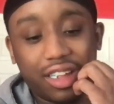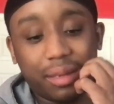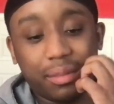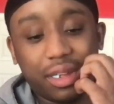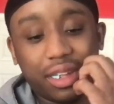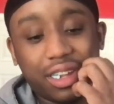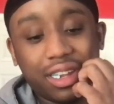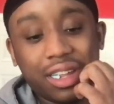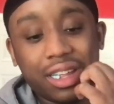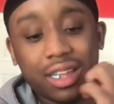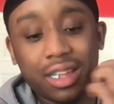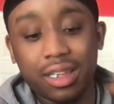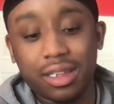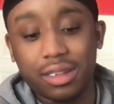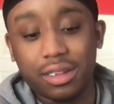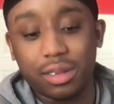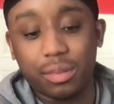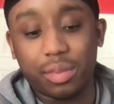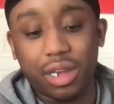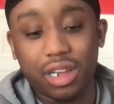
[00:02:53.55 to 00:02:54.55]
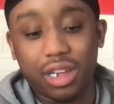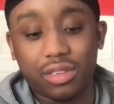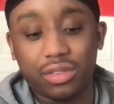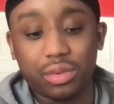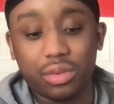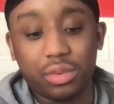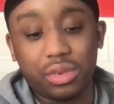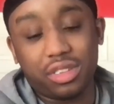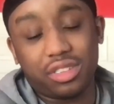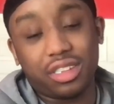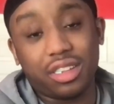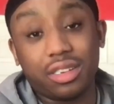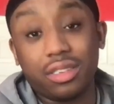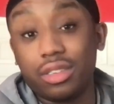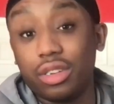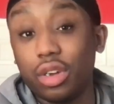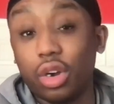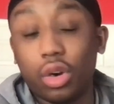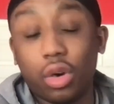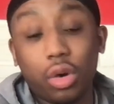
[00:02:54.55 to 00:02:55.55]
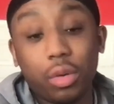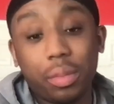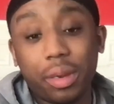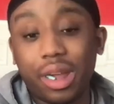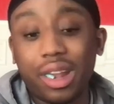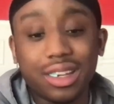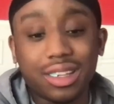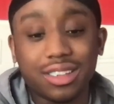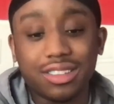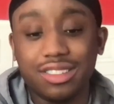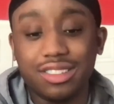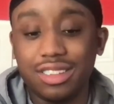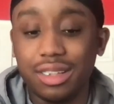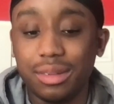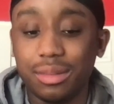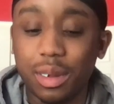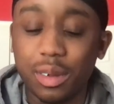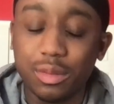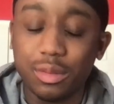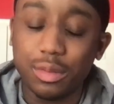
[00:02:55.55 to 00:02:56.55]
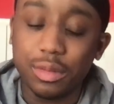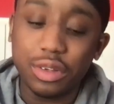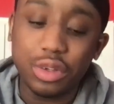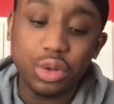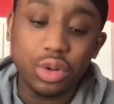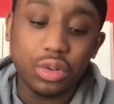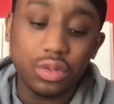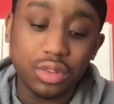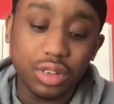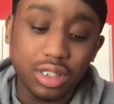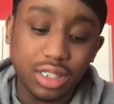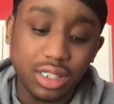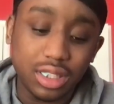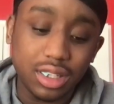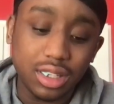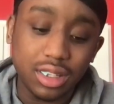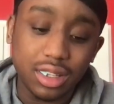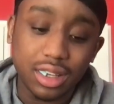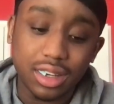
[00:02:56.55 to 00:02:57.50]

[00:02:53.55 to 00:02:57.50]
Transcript: I mean, the past few weeks. And the whole Pelicans team has been doing really good.